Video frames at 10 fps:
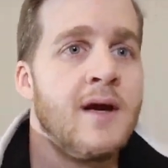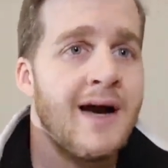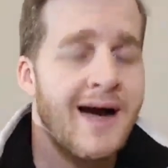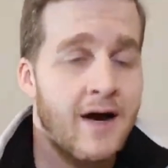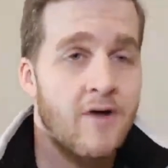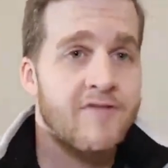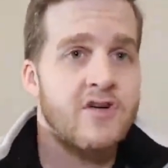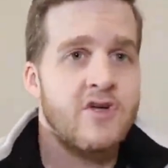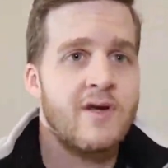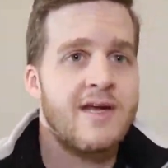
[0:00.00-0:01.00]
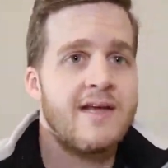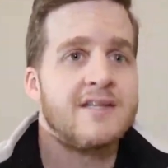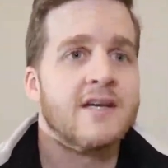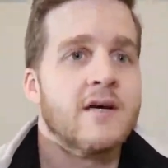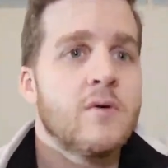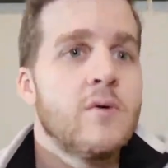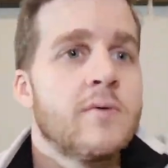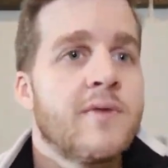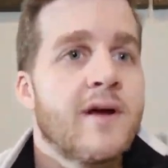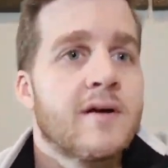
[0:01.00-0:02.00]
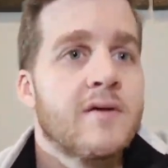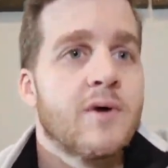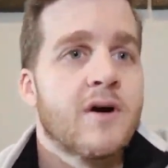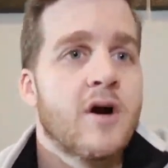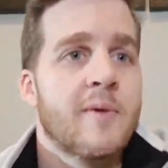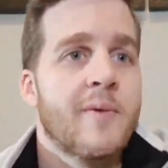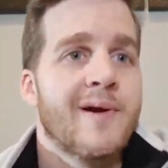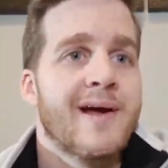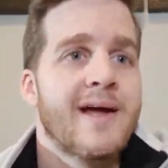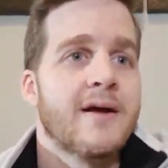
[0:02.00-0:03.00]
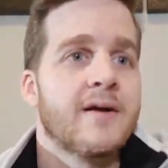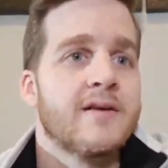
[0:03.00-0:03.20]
How often do you eat? Oh, that comment Renee.